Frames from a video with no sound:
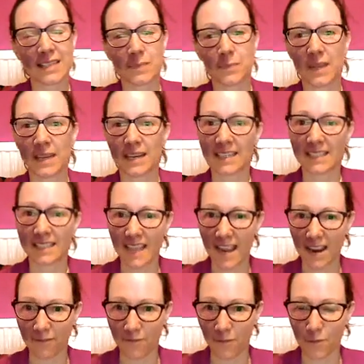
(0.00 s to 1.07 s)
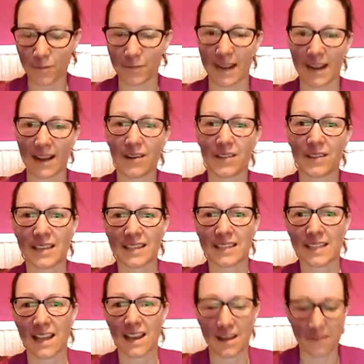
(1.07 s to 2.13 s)
beginning to take form now,
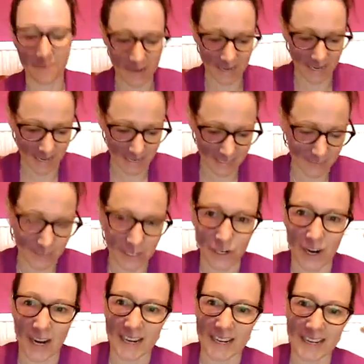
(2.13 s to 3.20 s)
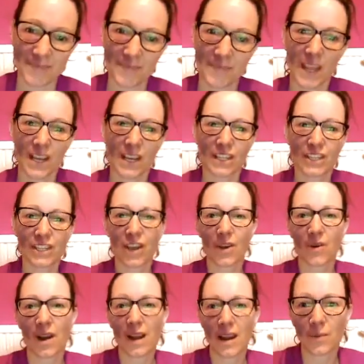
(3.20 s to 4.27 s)
this mini anatomy training.
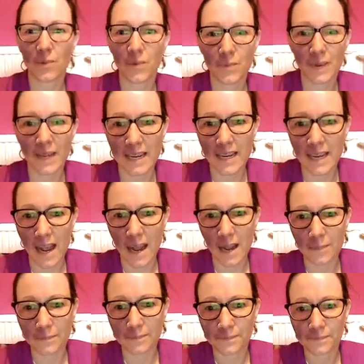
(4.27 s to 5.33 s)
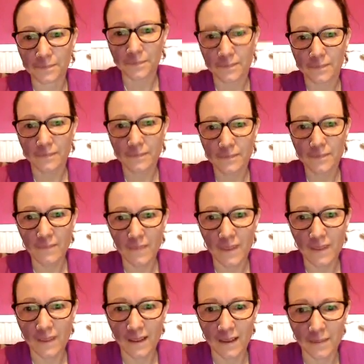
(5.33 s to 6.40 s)
So I will be, let me
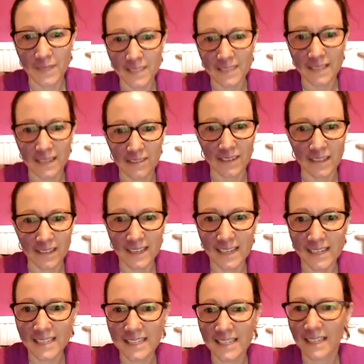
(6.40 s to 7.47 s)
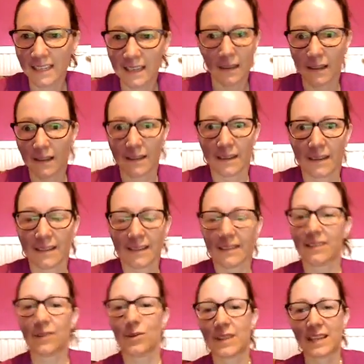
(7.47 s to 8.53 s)
just get rid of this.
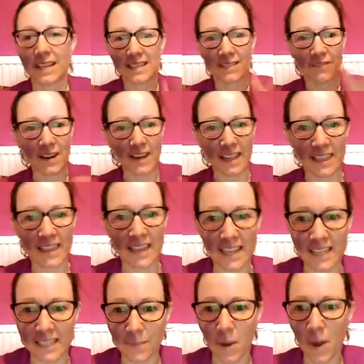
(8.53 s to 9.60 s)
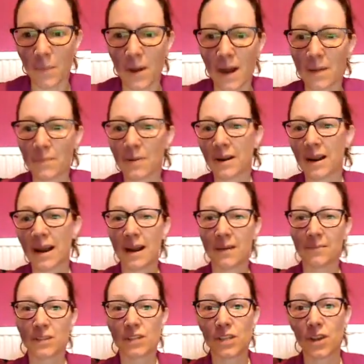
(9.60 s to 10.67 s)
All these funny things pop up.
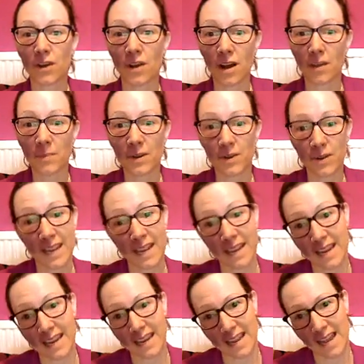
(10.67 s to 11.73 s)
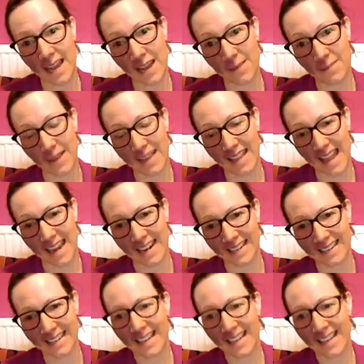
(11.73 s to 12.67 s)
So I'll be on here again